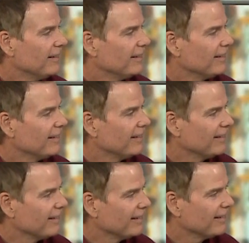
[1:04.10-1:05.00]

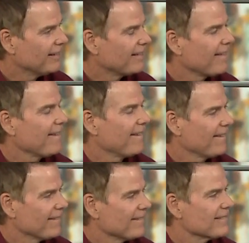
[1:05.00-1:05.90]

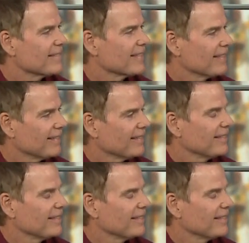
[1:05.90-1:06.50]
[no speech]